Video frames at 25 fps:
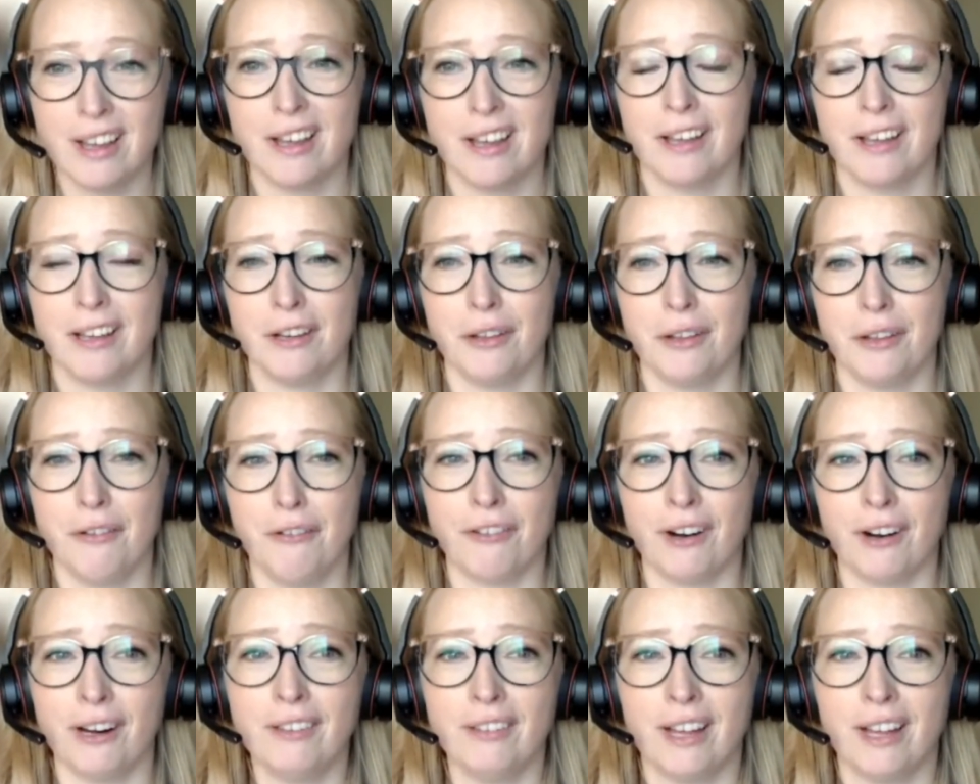The
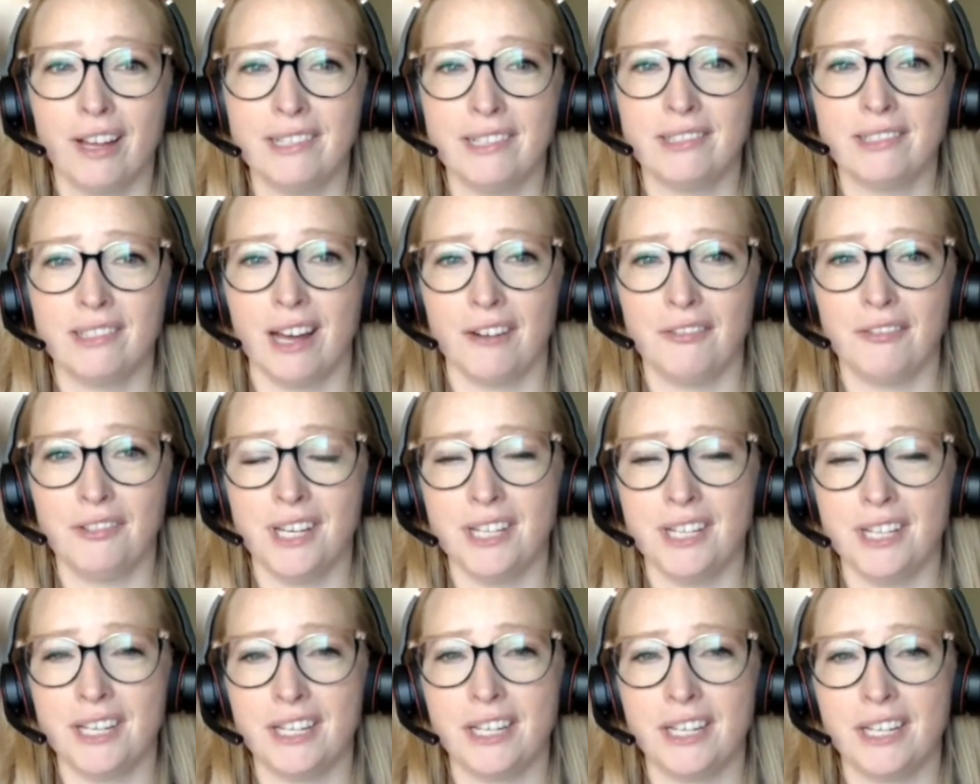frontline staff
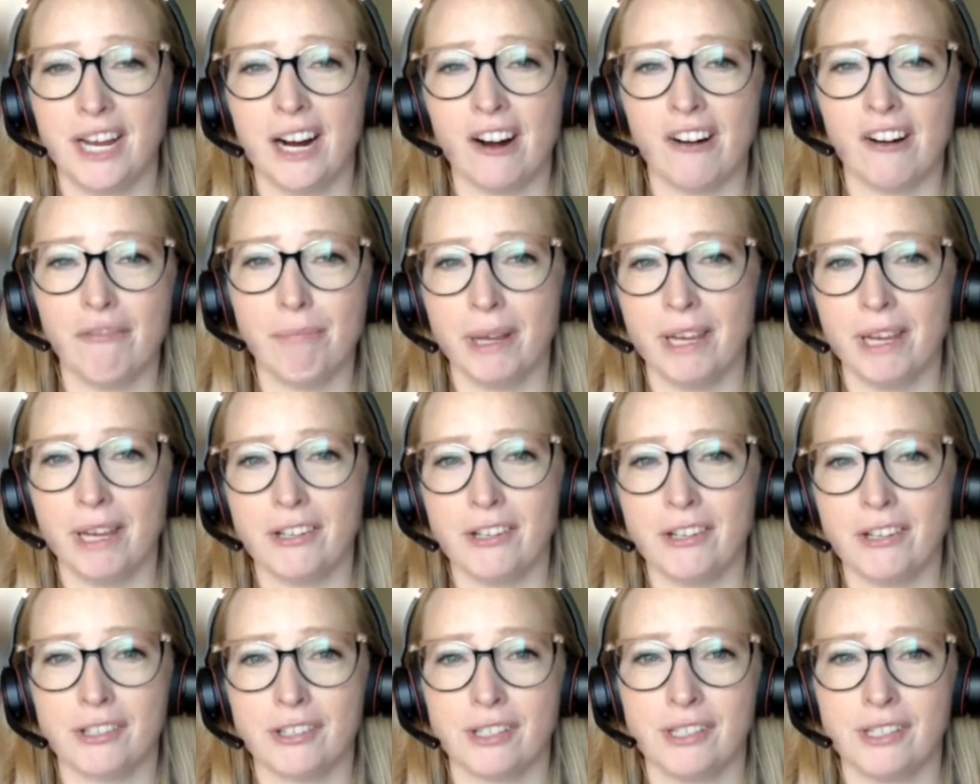taking care of
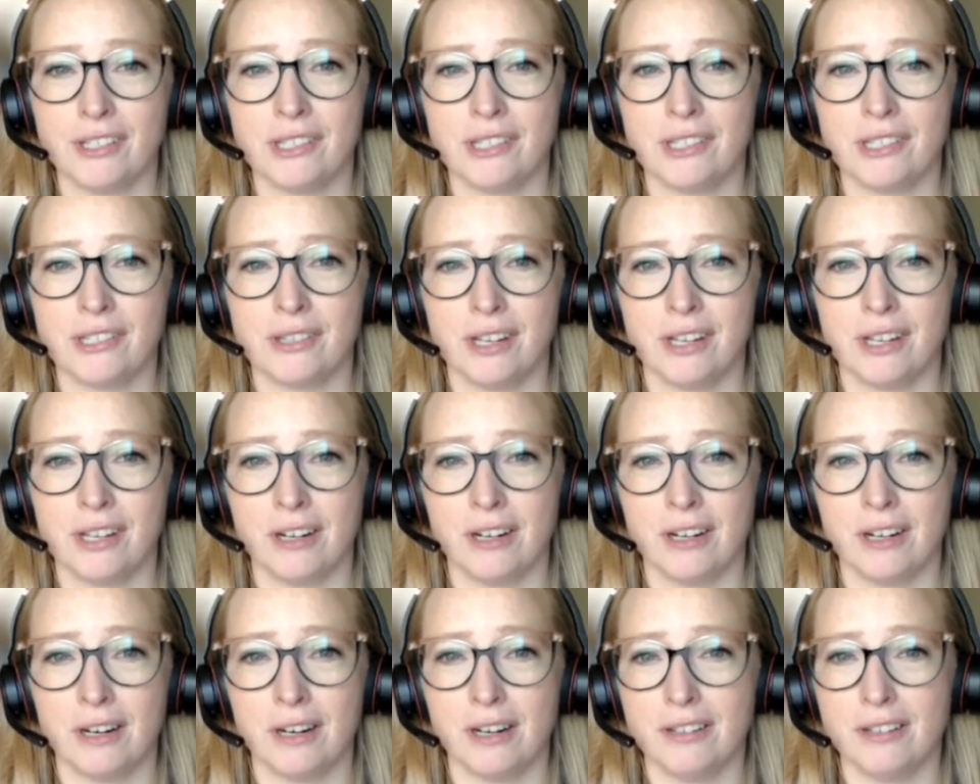patients, they're
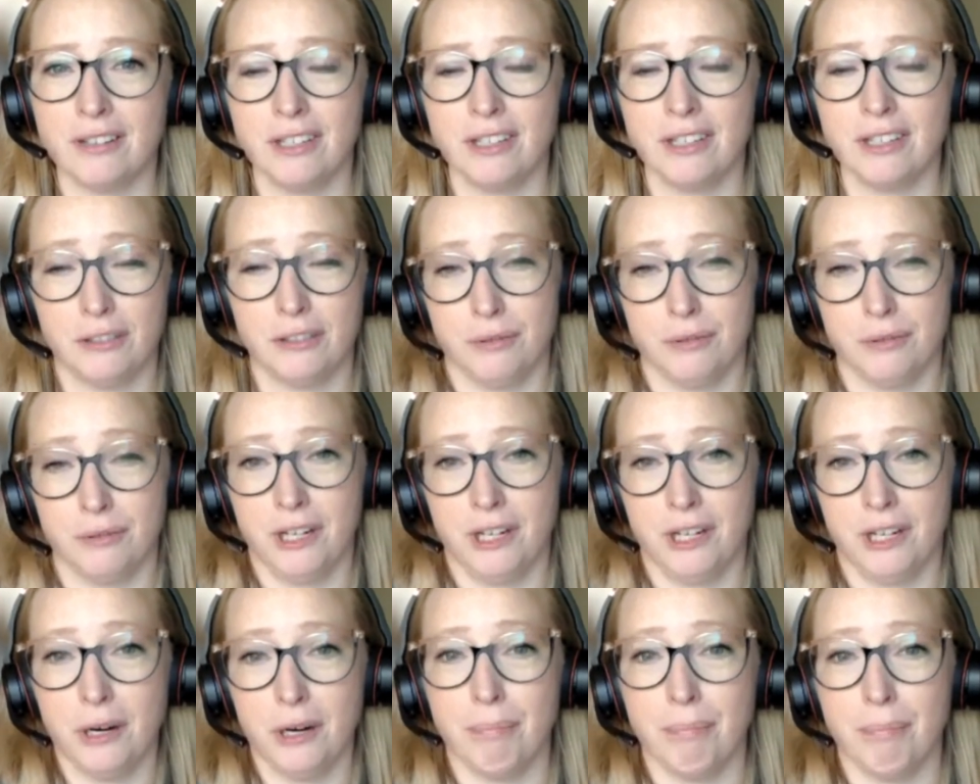
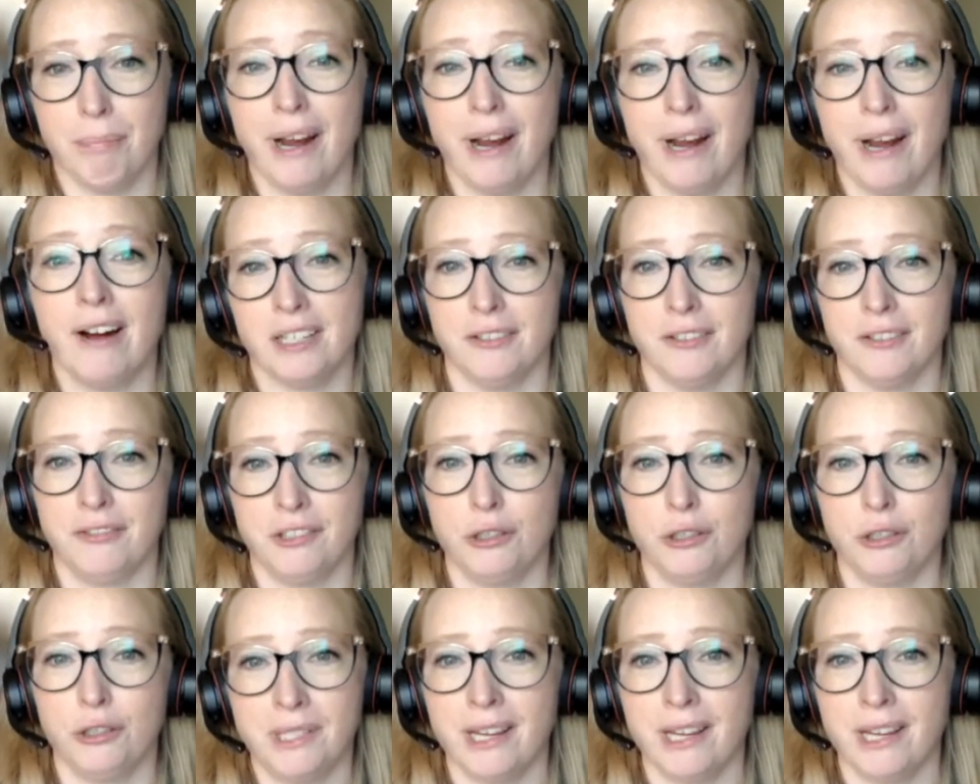imperative to
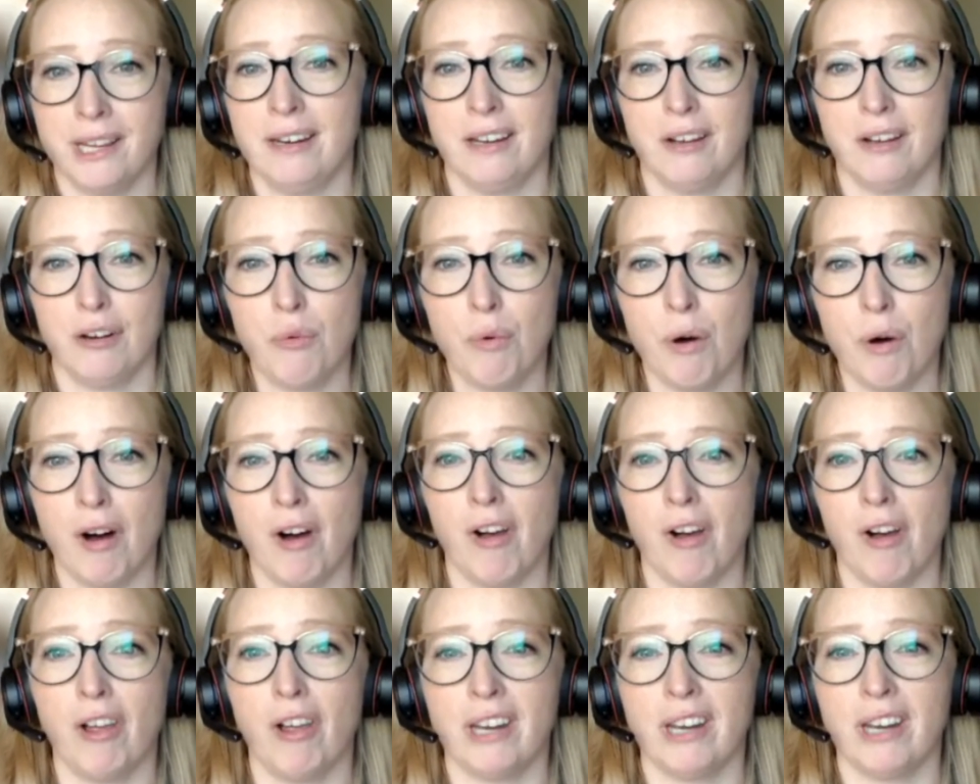obtaining quality
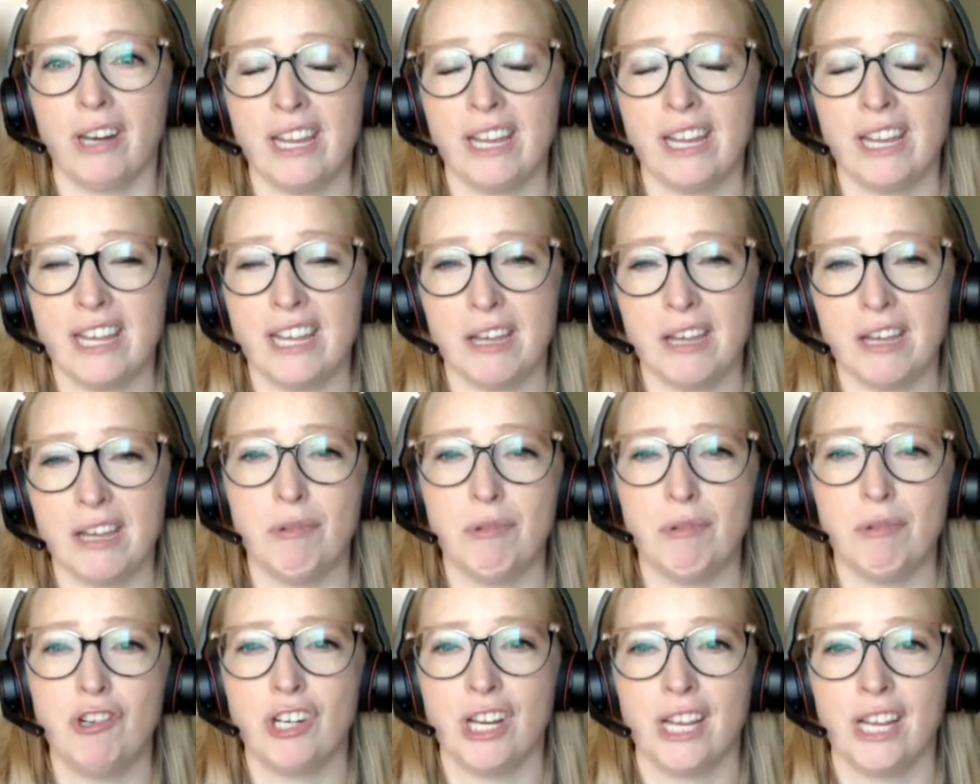imaging and
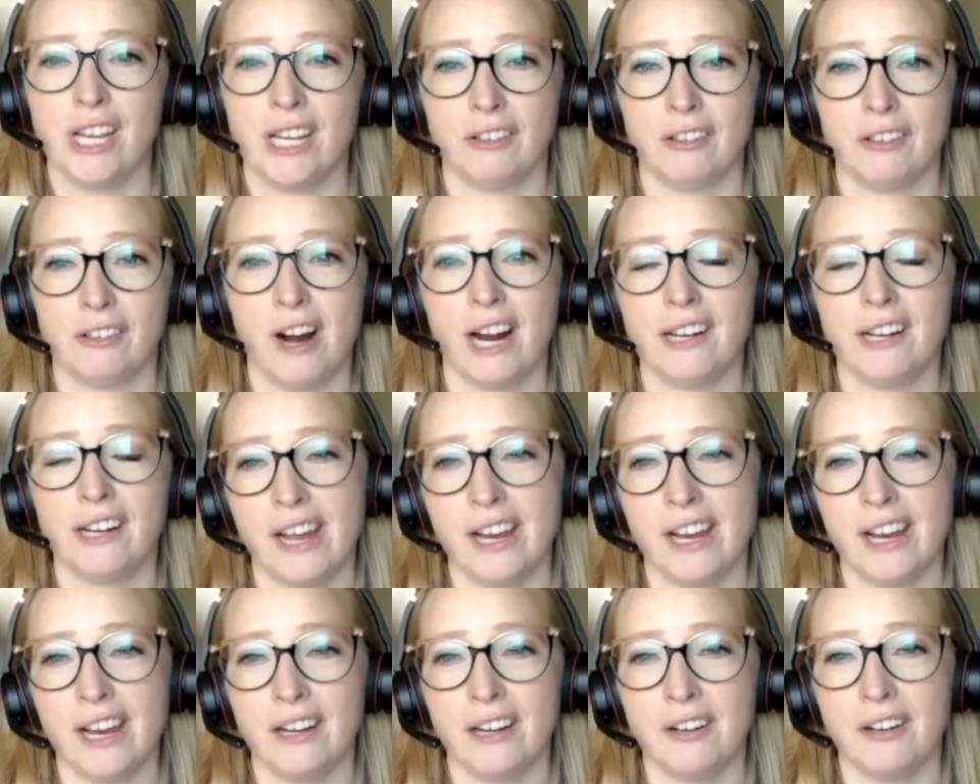correct
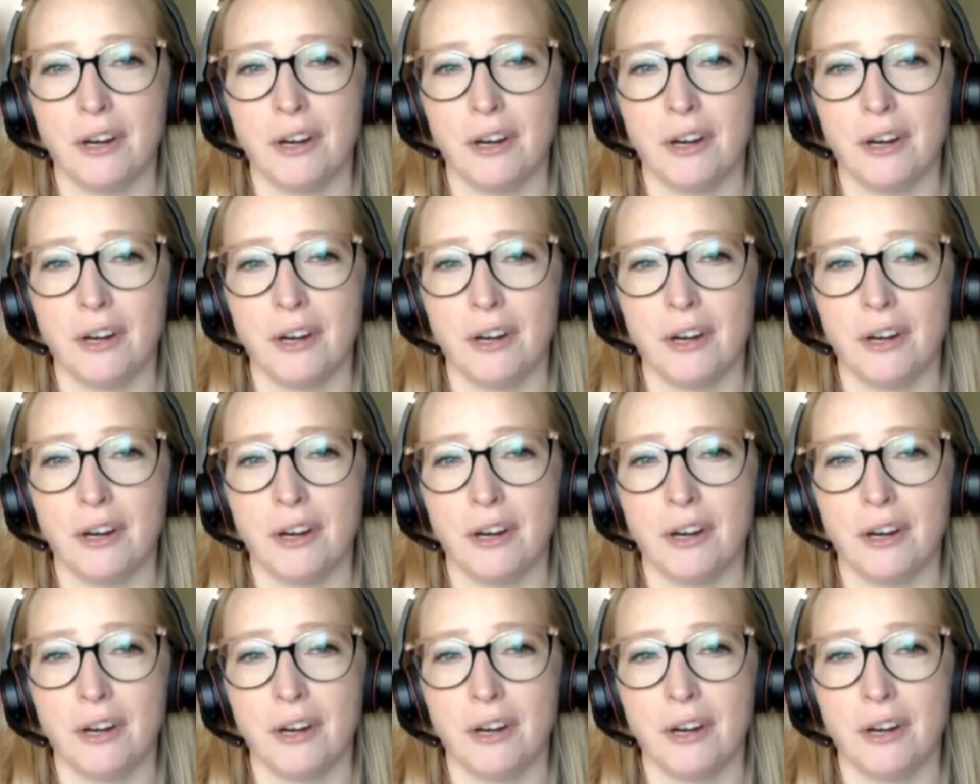diagnosis.